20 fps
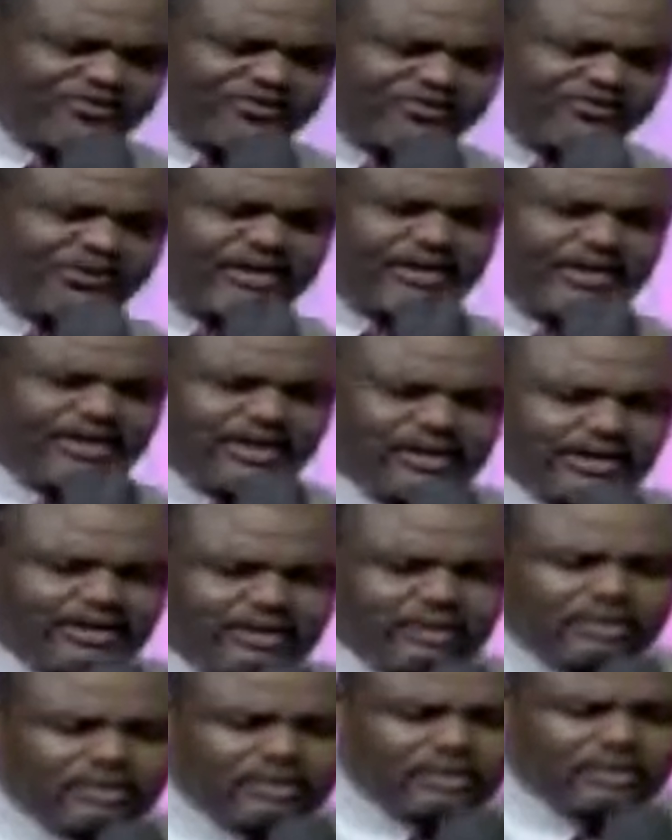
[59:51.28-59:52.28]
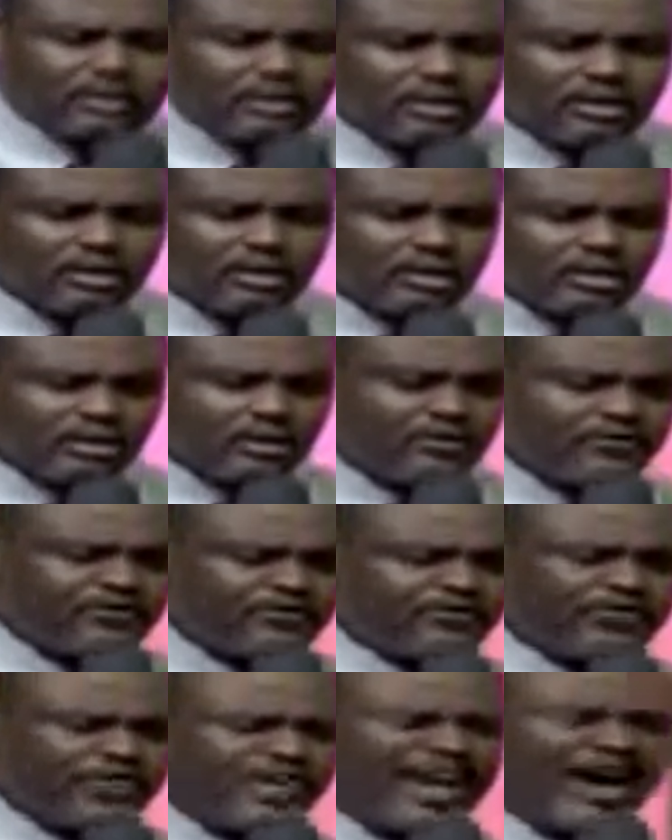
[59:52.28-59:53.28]
fear,
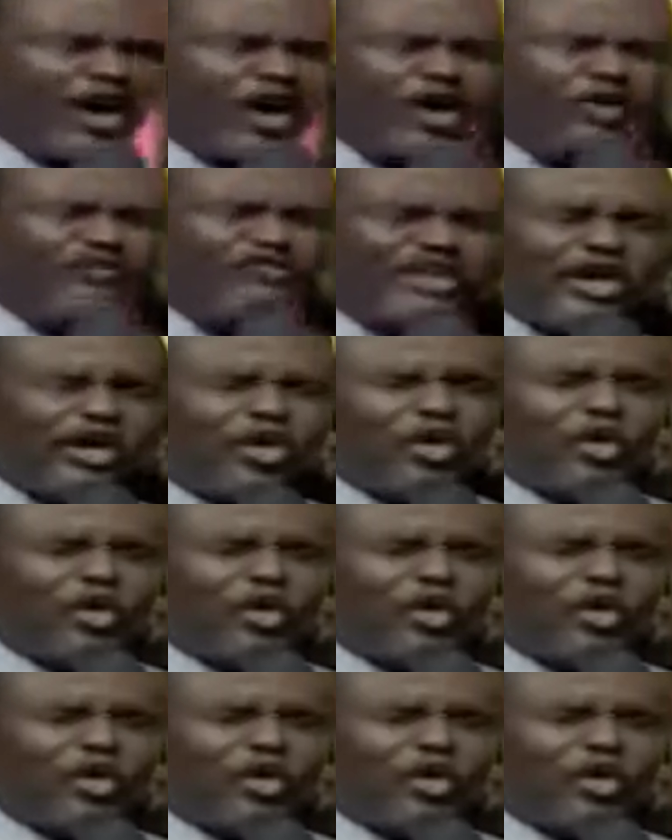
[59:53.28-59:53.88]
fear of the